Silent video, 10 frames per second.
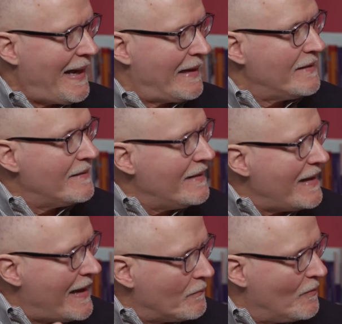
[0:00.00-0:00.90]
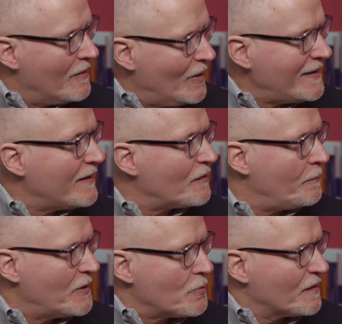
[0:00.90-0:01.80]
And what that
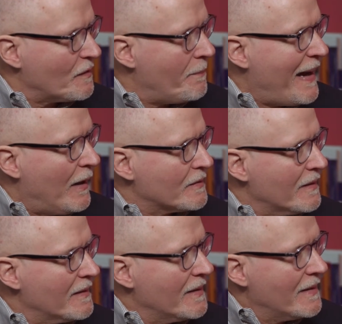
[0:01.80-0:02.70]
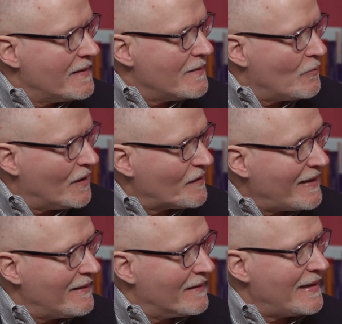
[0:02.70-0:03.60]
speech was about was
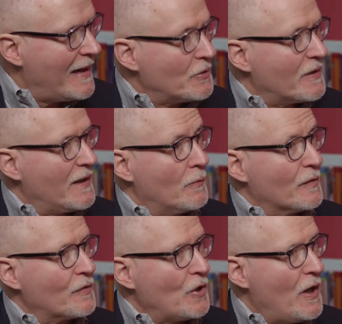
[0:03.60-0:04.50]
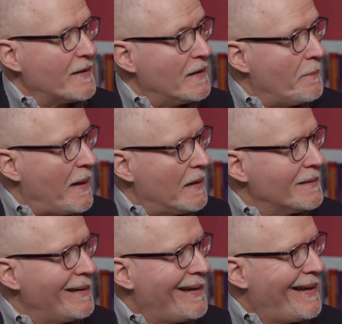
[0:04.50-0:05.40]
Dr. King was talking about
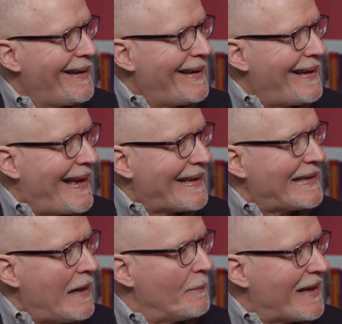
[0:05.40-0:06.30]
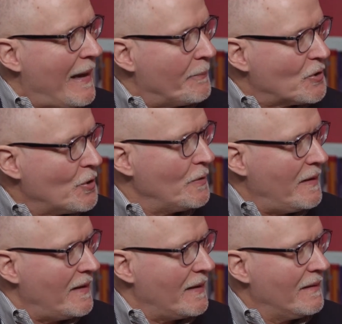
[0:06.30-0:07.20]
economic
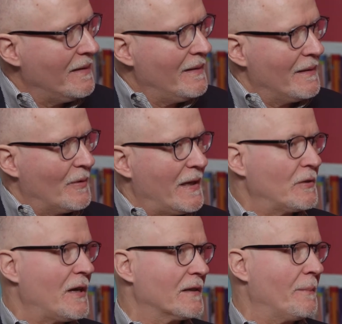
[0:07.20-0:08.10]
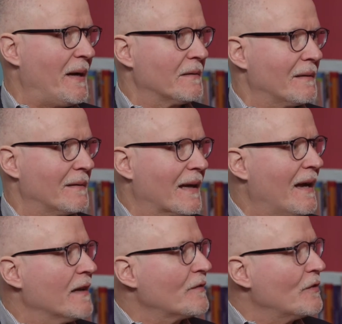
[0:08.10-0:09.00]
opportunity. When he talked about the
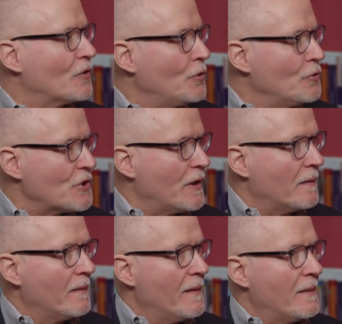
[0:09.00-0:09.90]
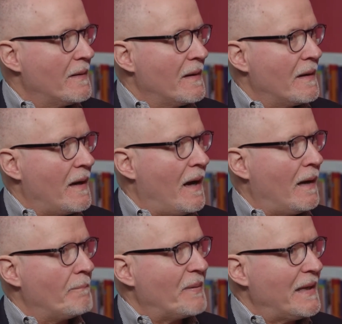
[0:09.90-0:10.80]
Constitution
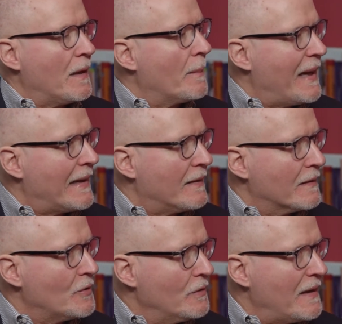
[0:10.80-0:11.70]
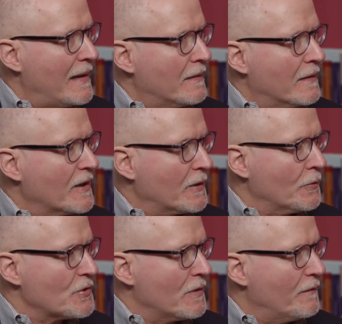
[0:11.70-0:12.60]
being and the Declaration